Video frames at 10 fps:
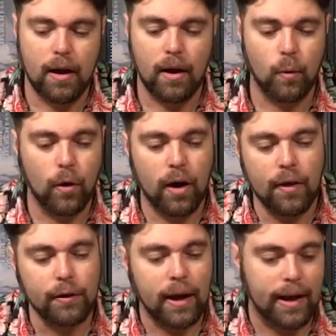Uh, or
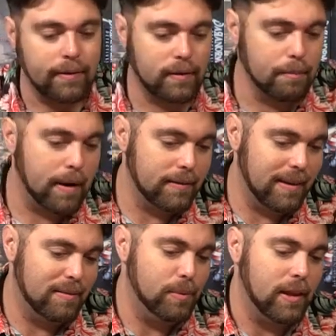other guys might
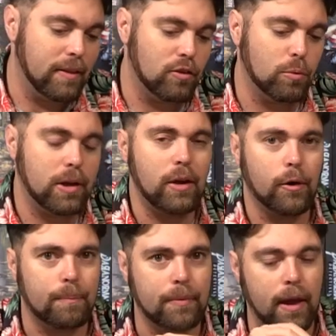say something like this one here.